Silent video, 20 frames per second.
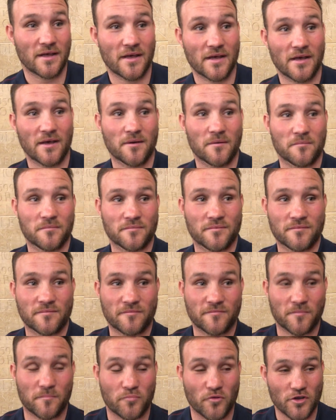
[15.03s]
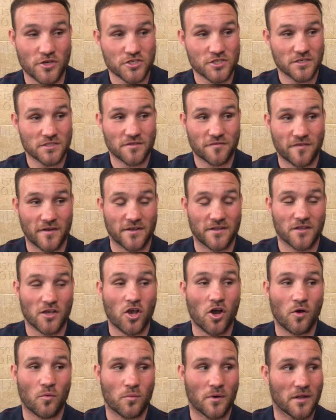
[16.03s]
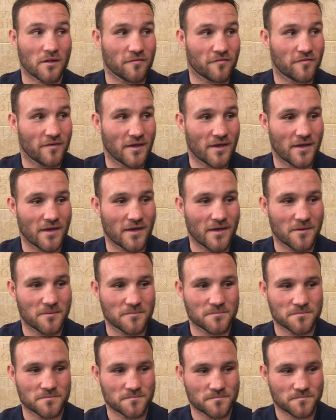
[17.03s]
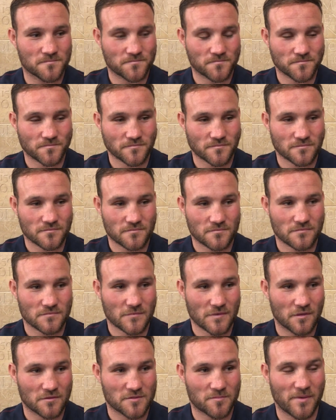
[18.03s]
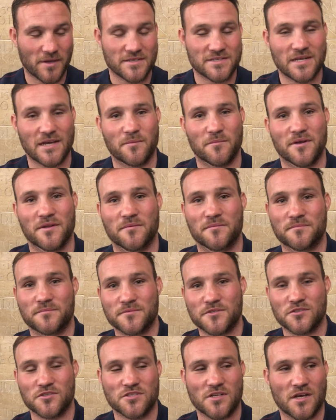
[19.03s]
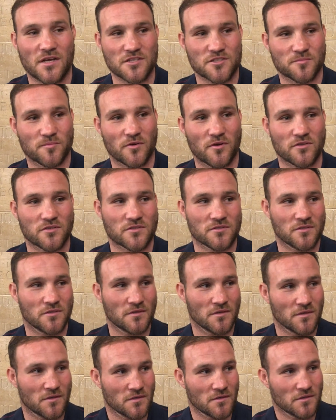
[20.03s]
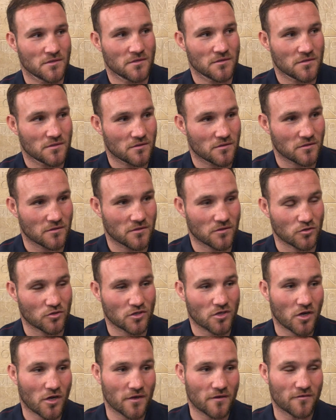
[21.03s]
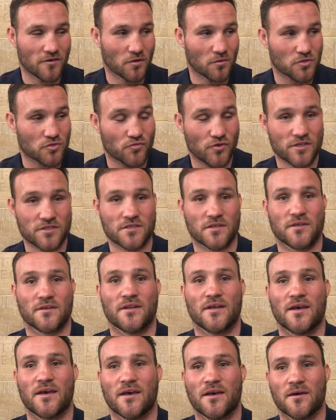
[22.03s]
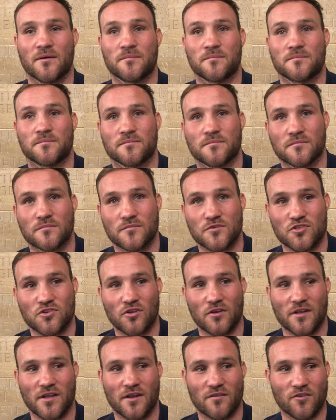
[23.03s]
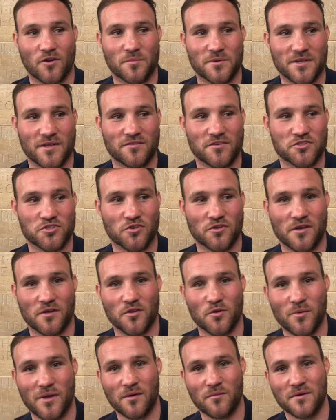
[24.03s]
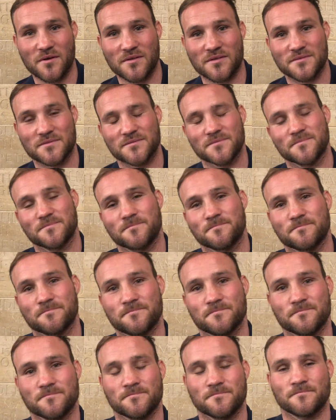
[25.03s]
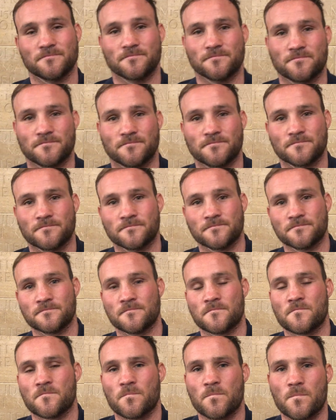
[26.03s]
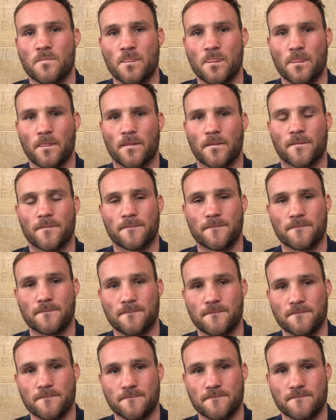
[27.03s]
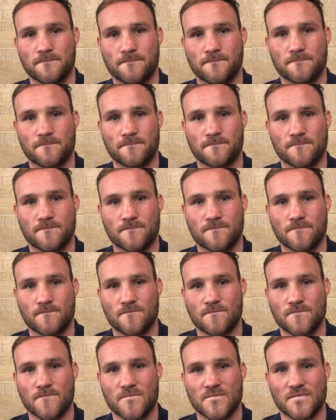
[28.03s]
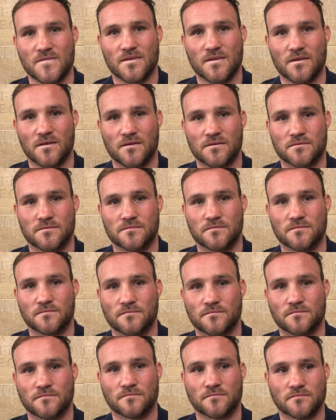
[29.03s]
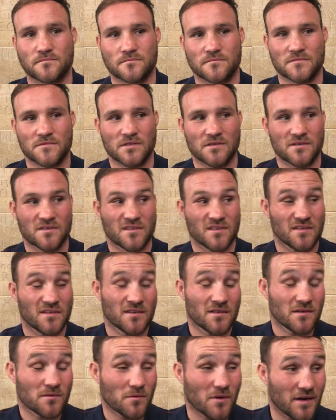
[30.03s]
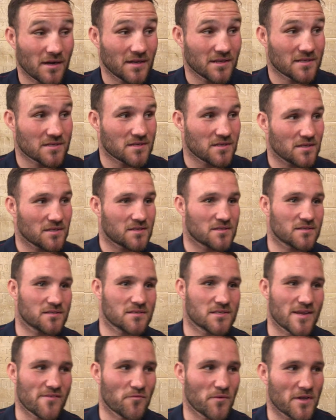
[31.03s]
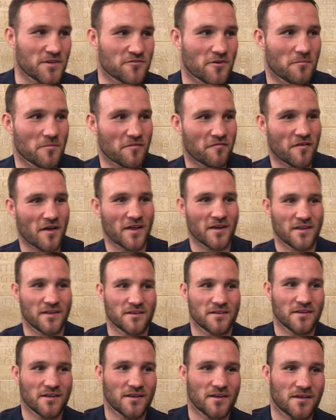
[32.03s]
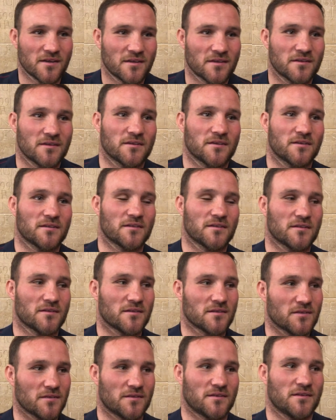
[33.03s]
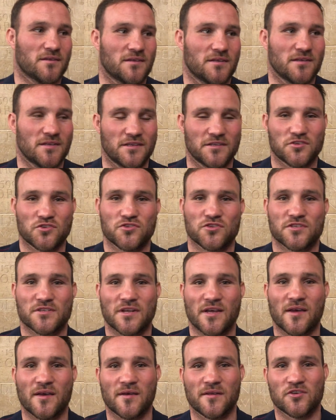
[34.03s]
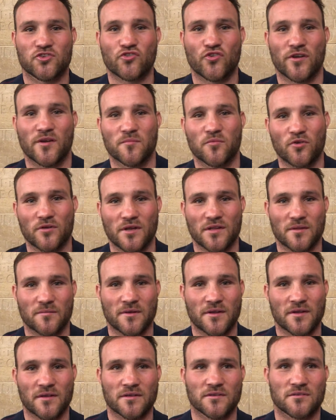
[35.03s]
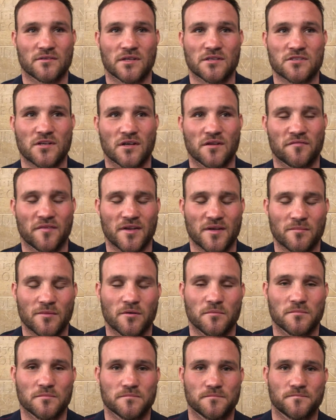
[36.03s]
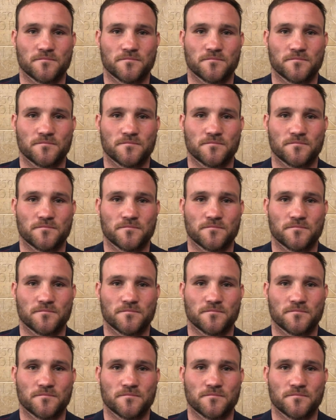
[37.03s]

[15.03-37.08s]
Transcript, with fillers: Um, British in defending the Commonwealth. Um, it's big time in it on Sky Sports. We're on the card of Lewis Ritson. Um, just got to get Robbie Davies Jr. out the way, man. seemed... Uh, bit of a calm up press conference than some of your past ones. Bit, a bit of respect there because well, it's, it's seven weeks from the fight, and yeah, uh, you're just uh, in training mode at the minute, and that's all you're thinking about.